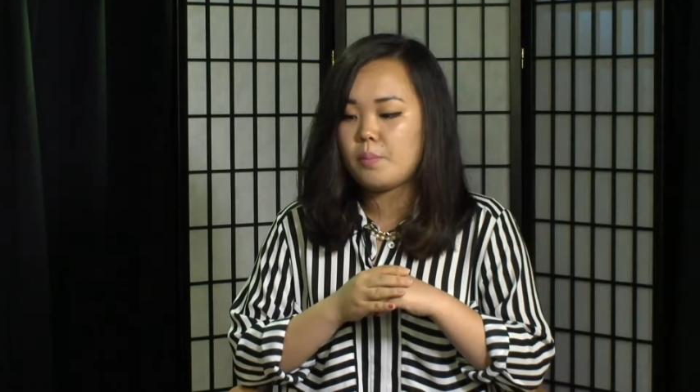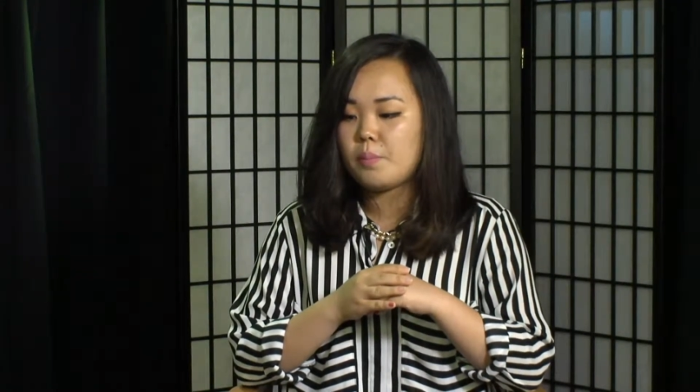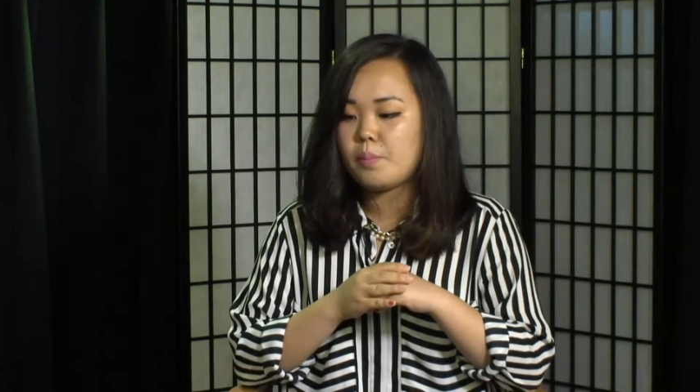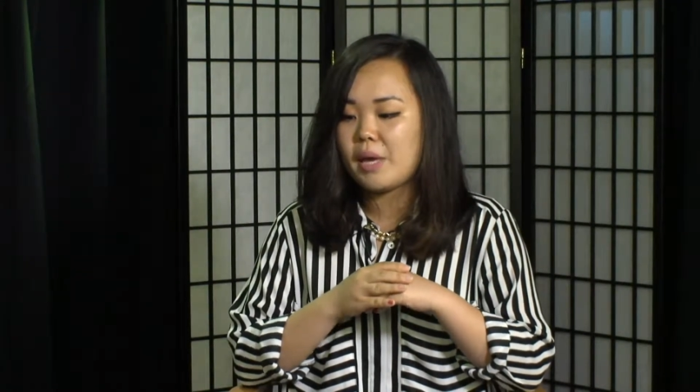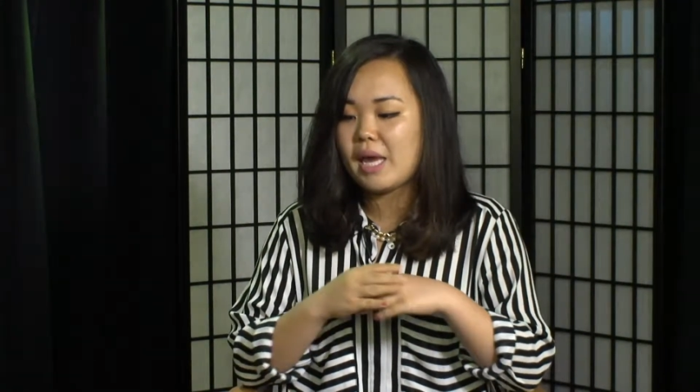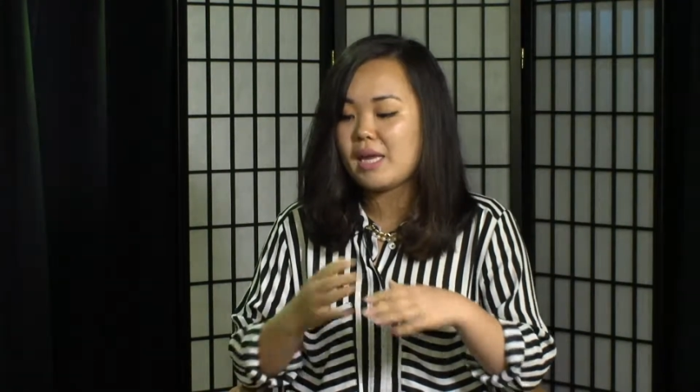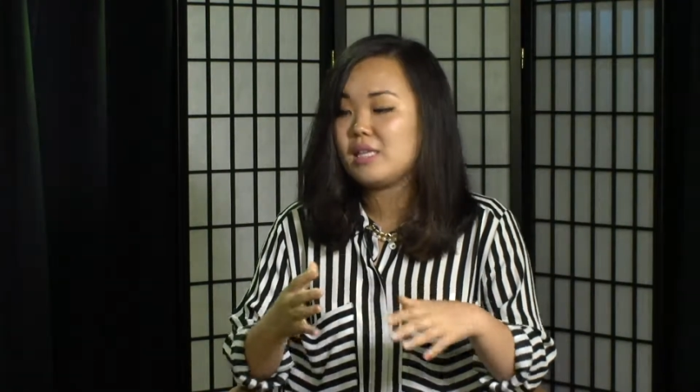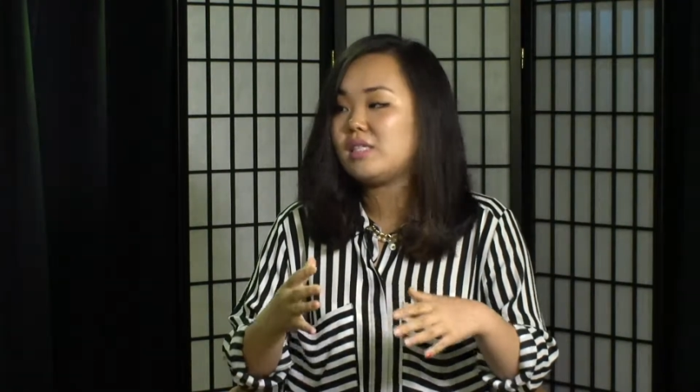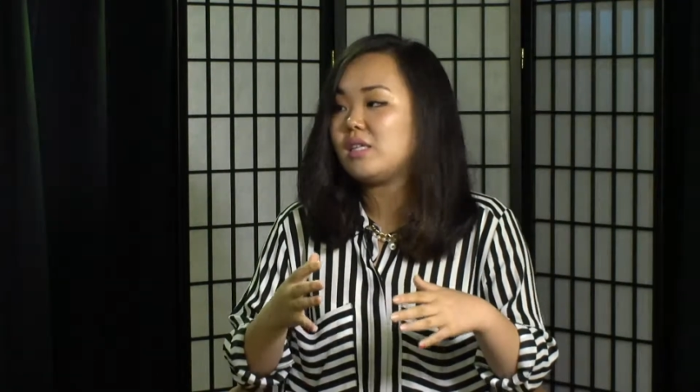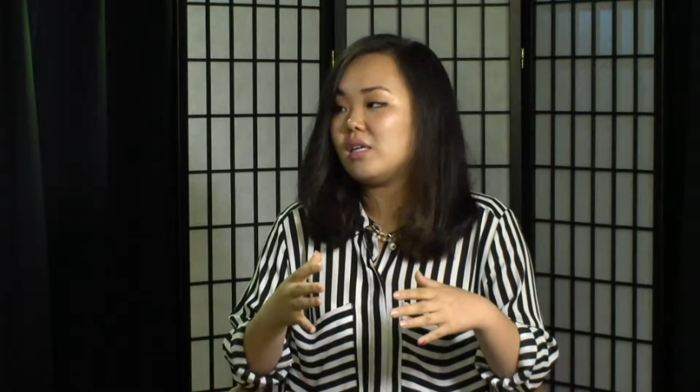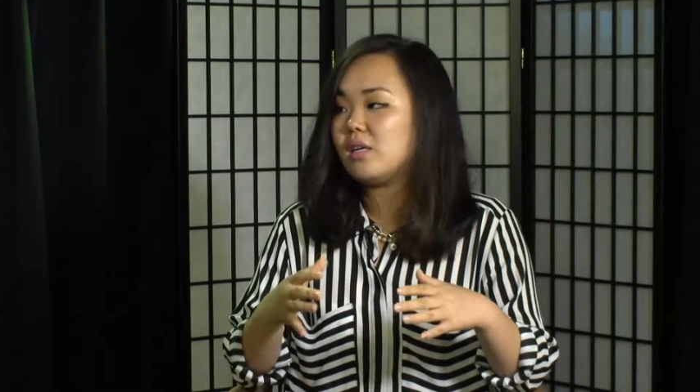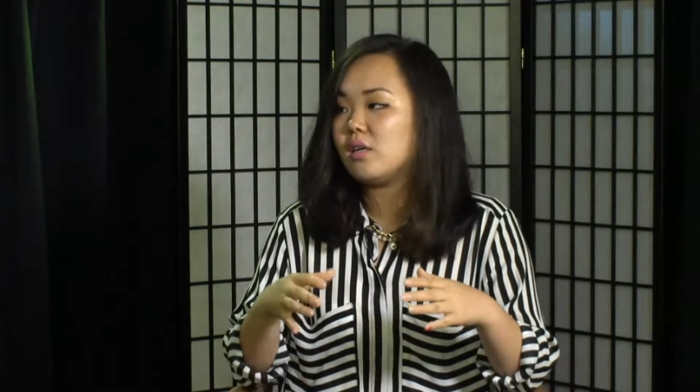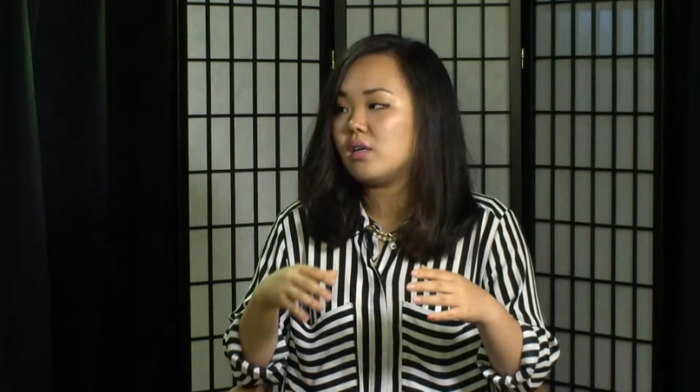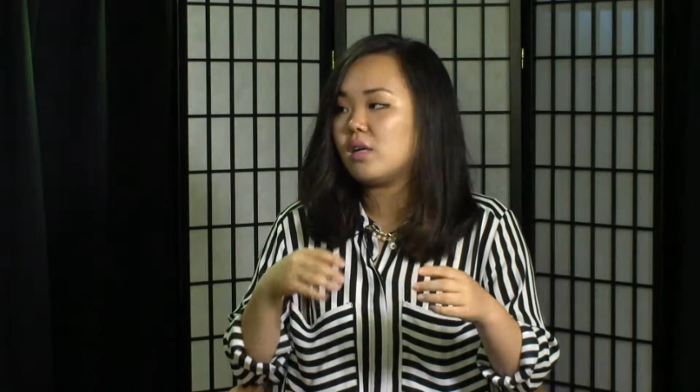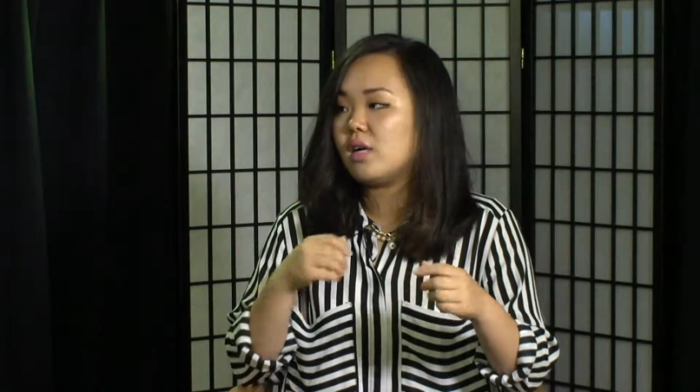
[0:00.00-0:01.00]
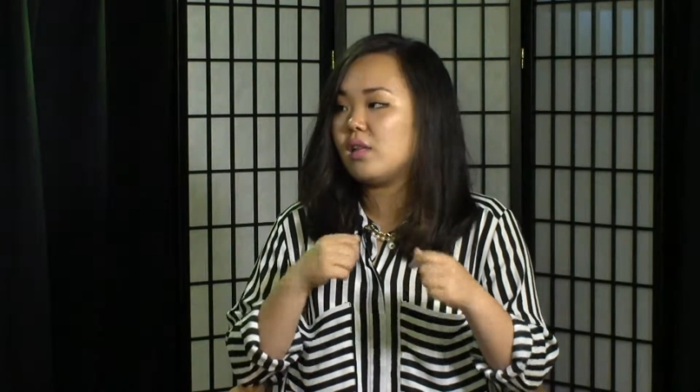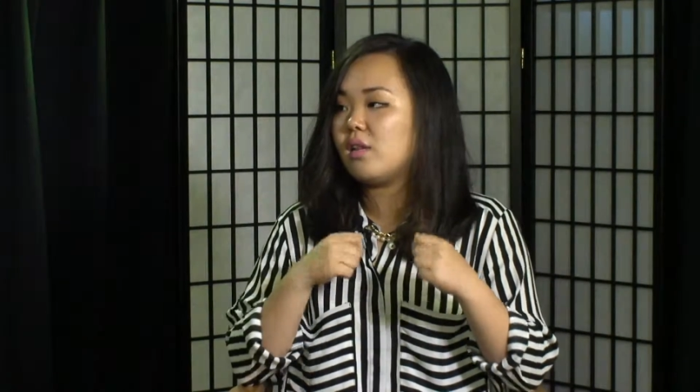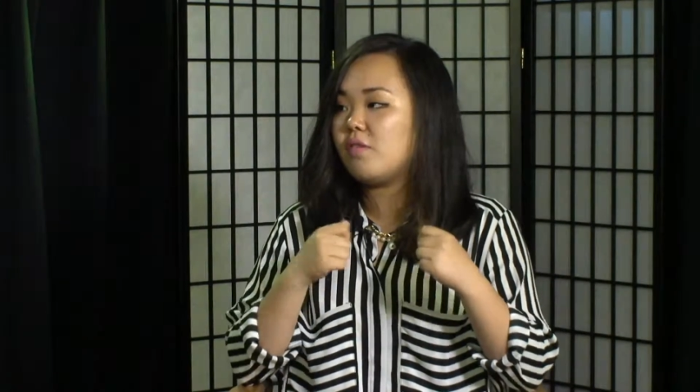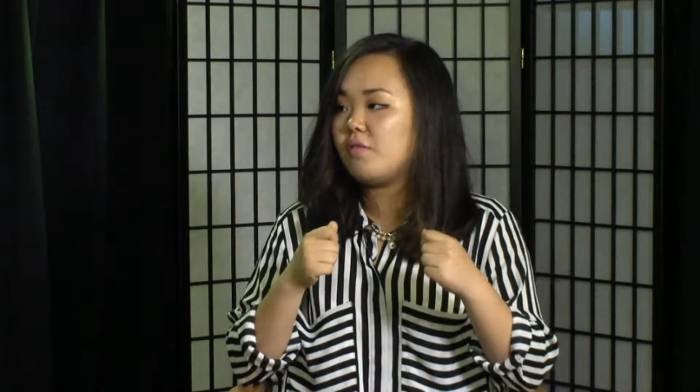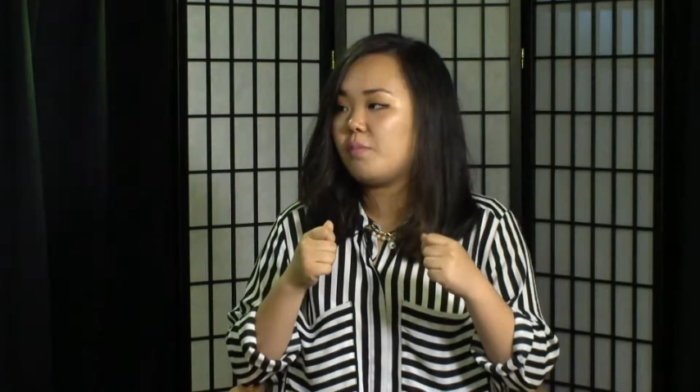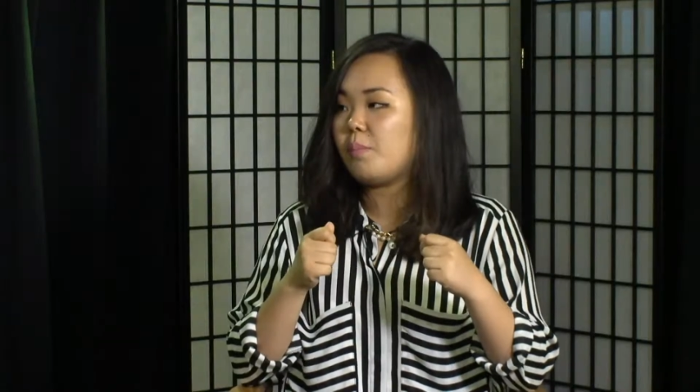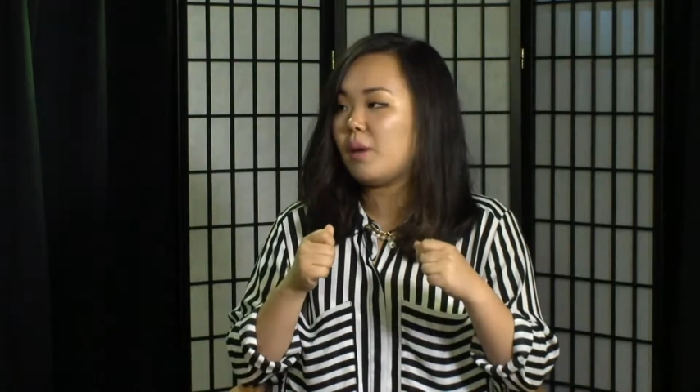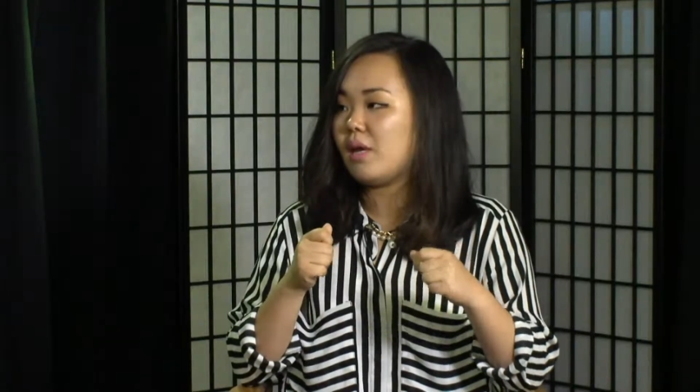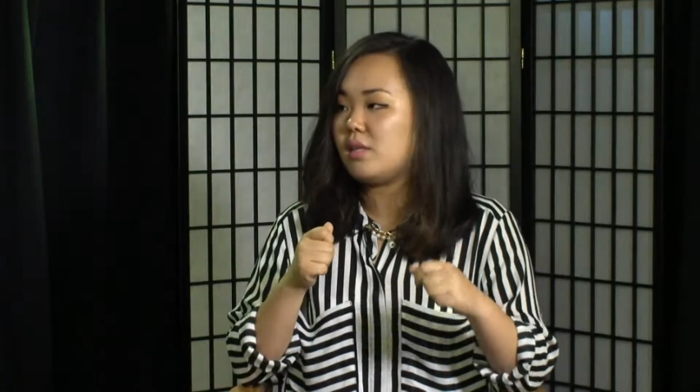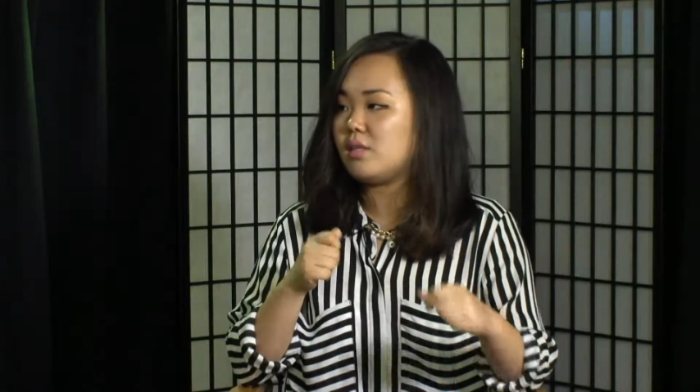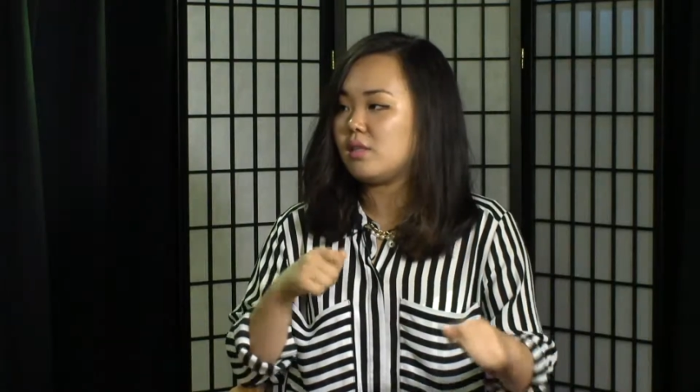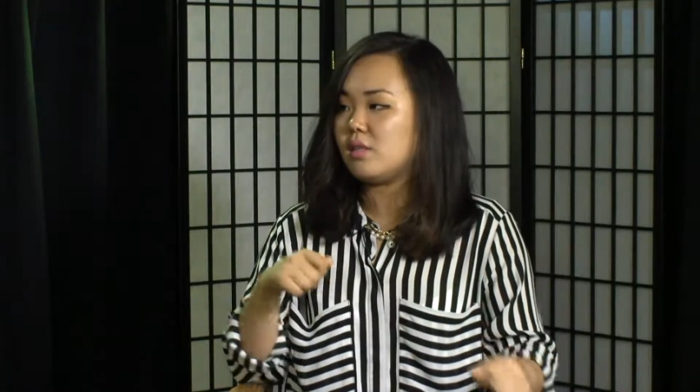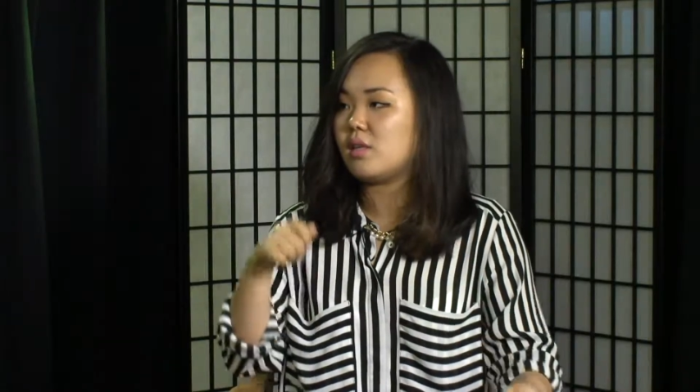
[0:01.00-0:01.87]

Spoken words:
painting. I love painting.